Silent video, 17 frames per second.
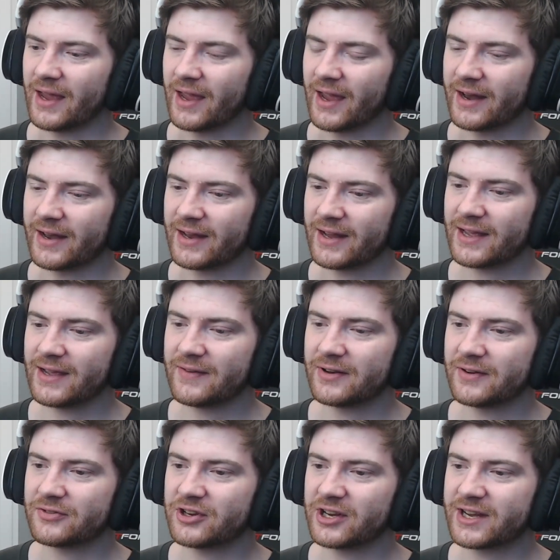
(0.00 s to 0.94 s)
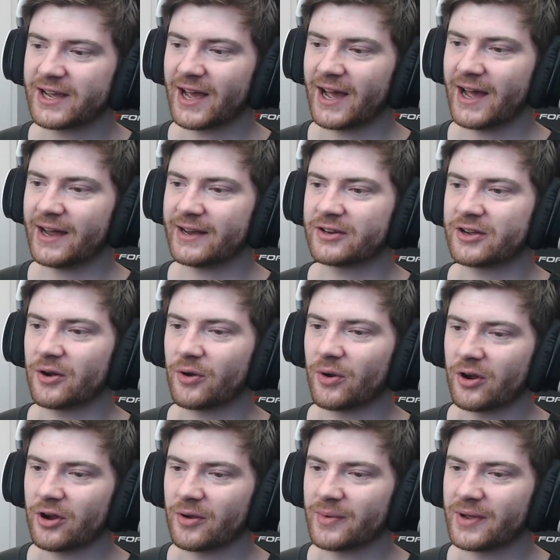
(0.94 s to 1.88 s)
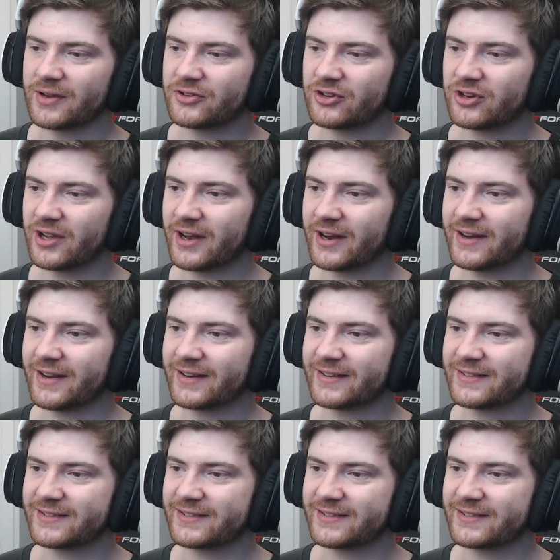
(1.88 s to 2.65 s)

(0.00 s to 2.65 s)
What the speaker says: And even if she can go home, is she in any